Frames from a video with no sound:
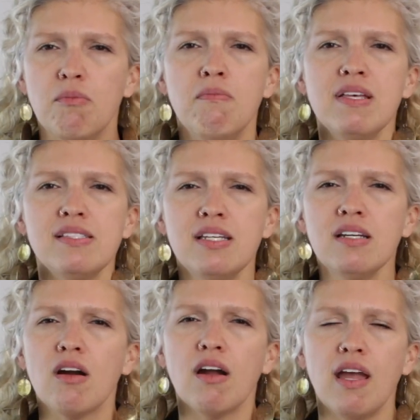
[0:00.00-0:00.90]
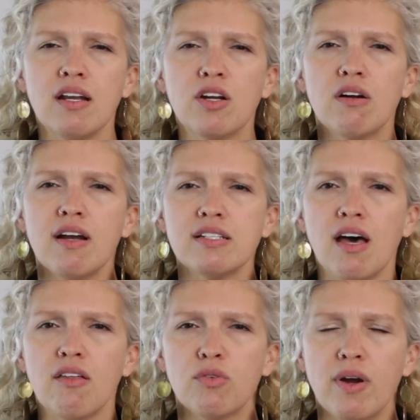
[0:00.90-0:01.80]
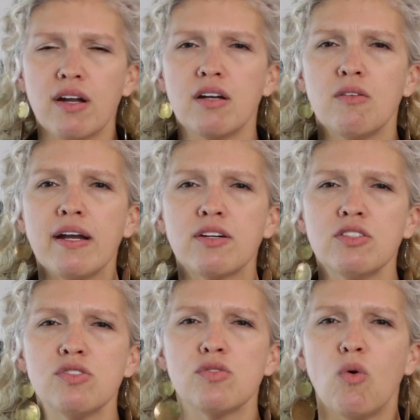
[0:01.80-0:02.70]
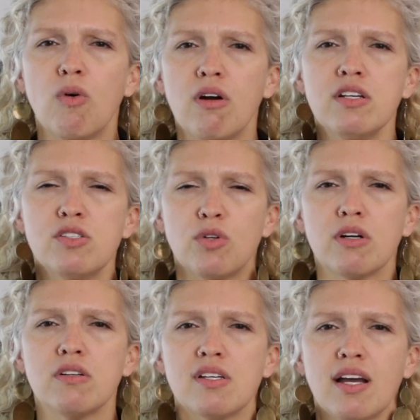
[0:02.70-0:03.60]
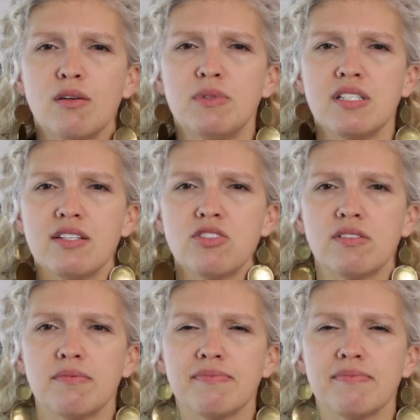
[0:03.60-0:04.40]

missing or incorrect health records, or historical documentation.